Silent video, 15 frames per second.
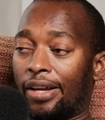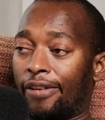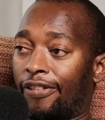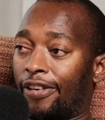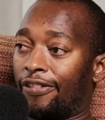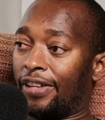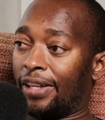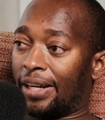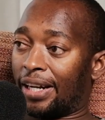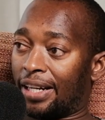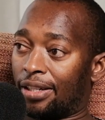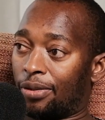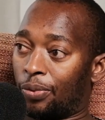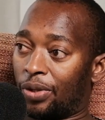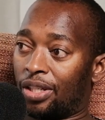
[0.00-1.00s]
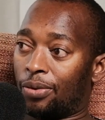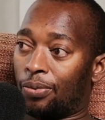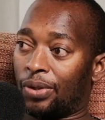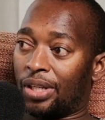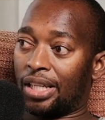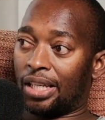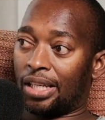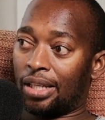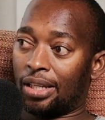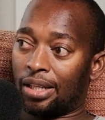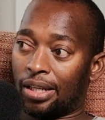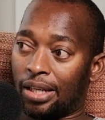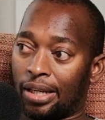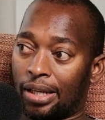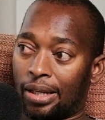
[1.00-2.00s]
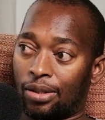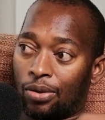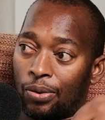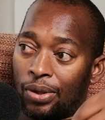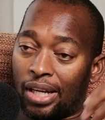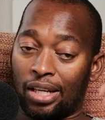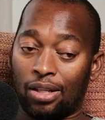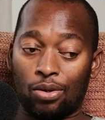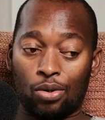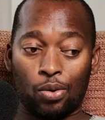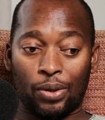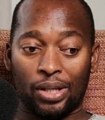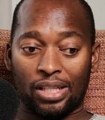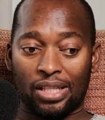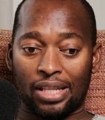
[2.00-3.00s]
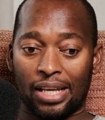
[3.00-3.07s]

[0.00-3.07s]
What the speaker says: 50 Rand, which we donate towards